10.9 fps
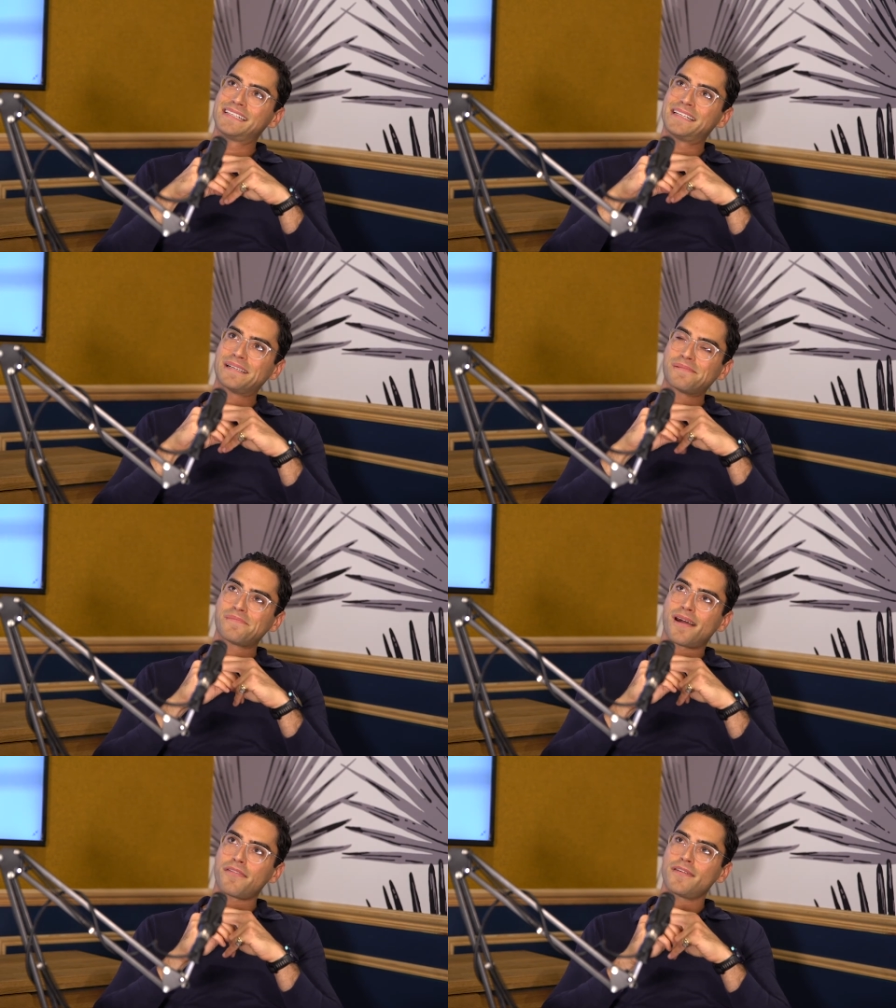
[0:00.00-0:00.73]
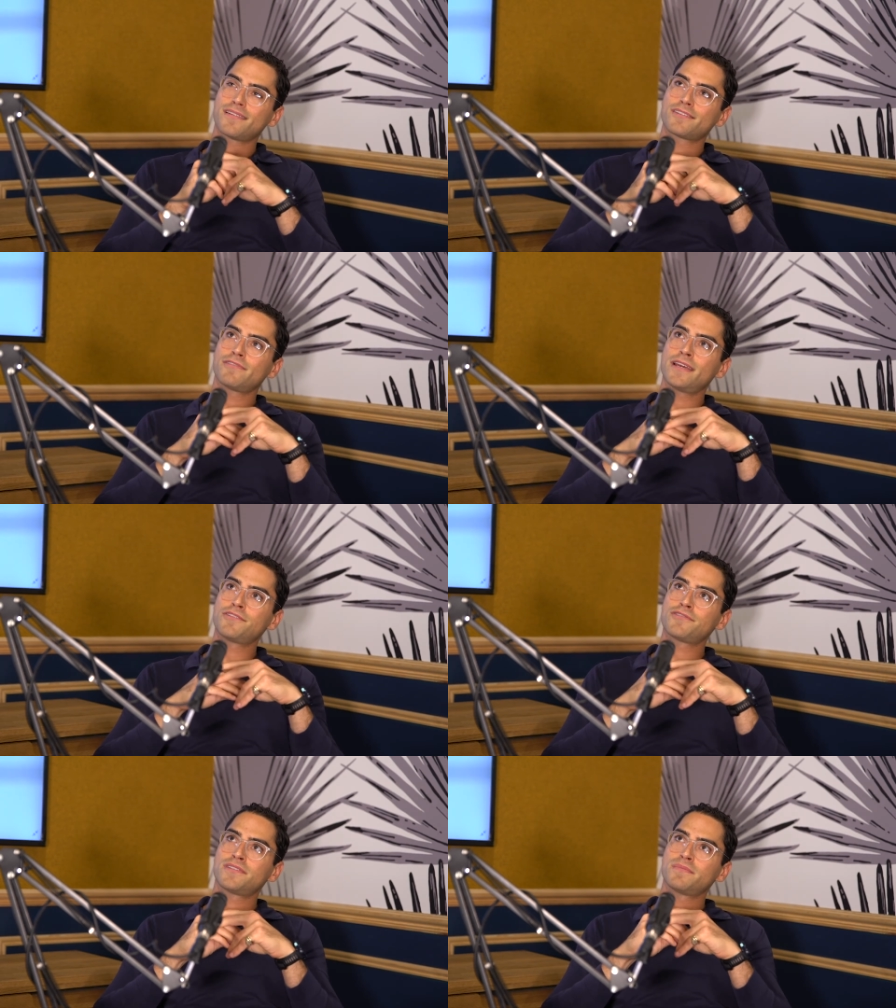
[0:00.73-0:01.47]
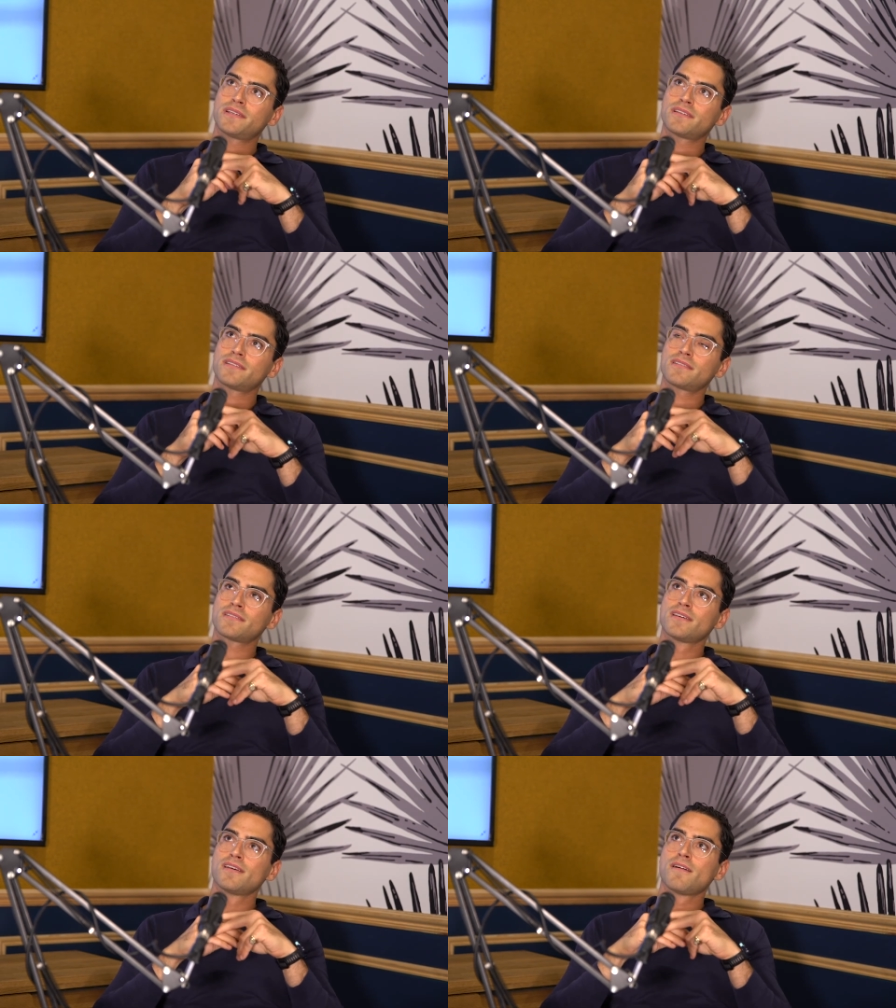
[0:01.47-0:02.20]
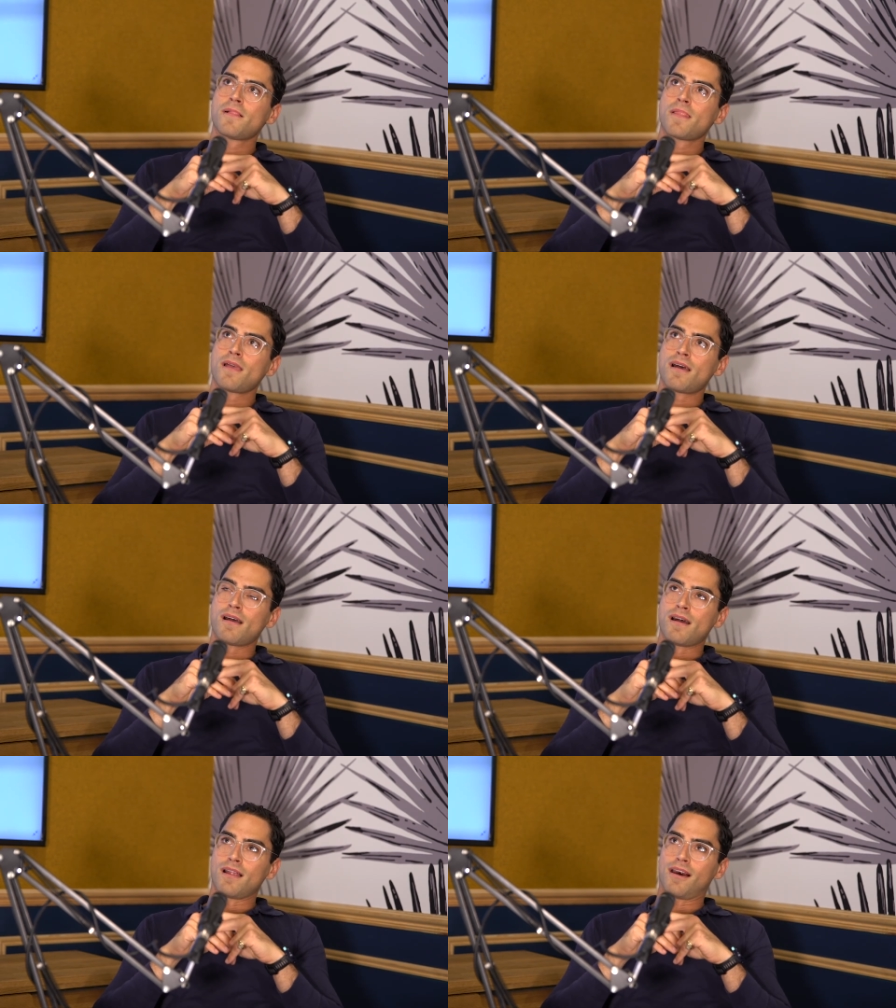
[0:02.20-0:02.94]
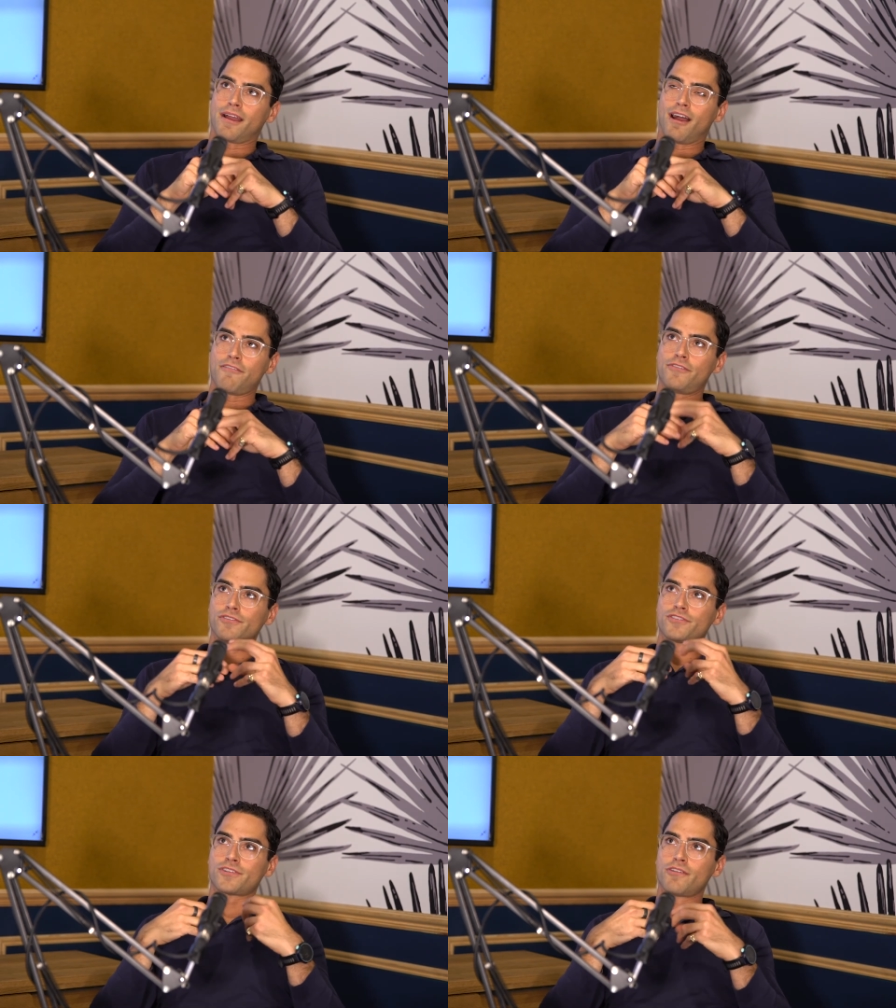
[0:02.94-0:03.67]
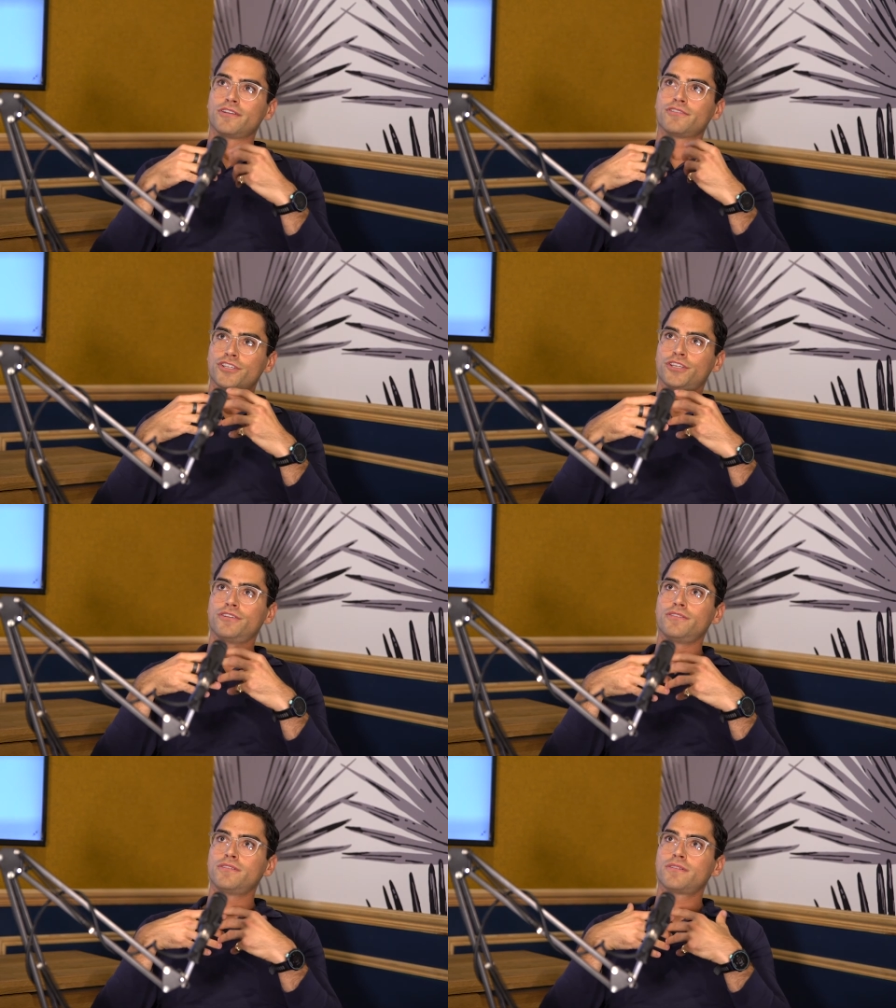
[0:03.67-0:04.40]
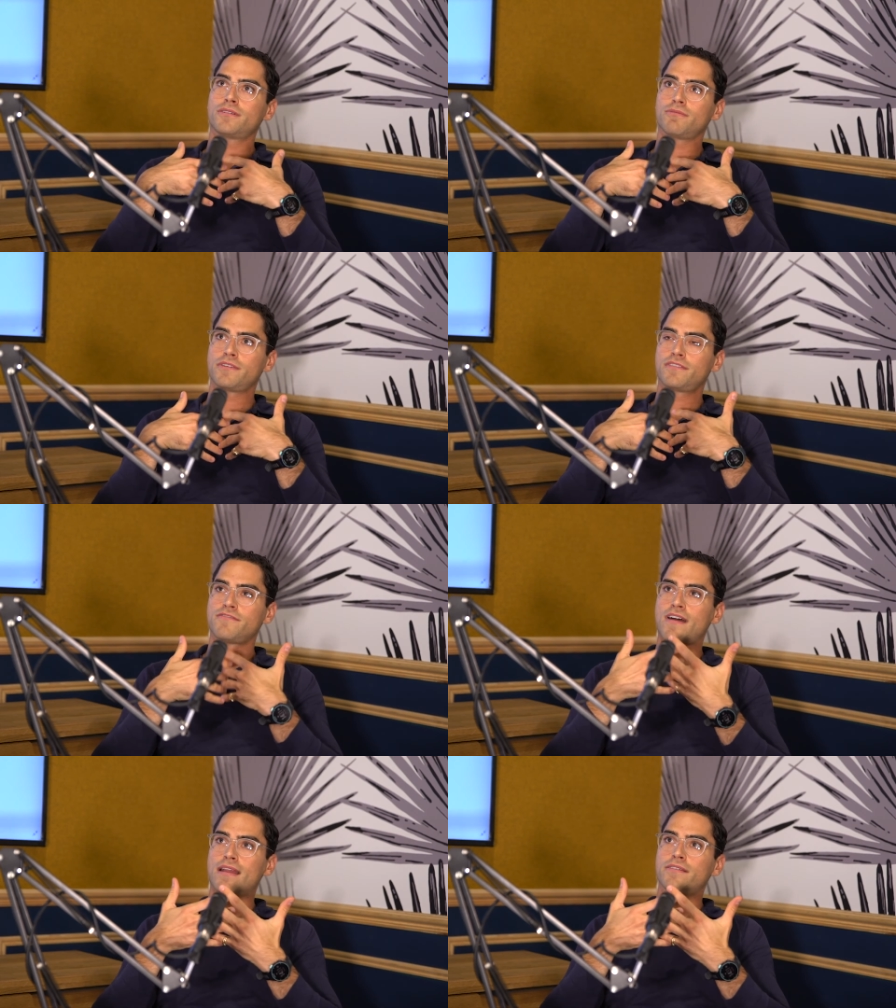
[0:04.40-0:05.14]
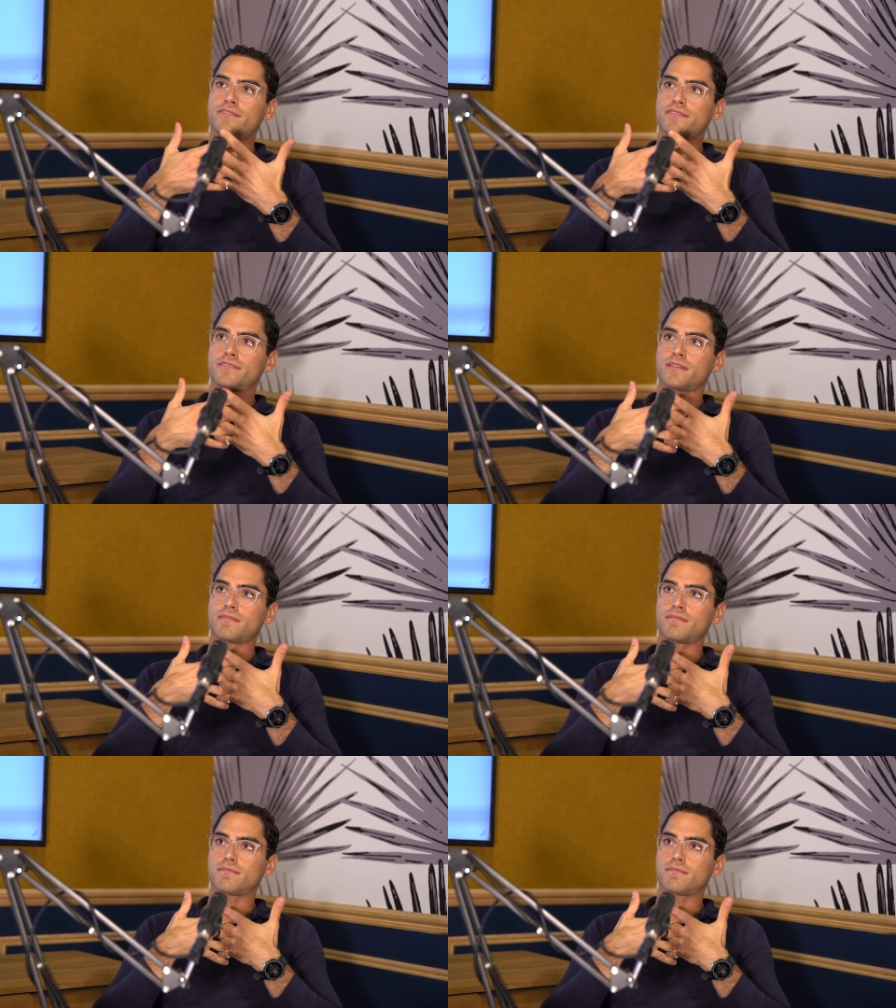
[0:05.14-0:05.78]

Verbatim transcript: Um, I think it's really interesting because I, I feel so in tune with the values that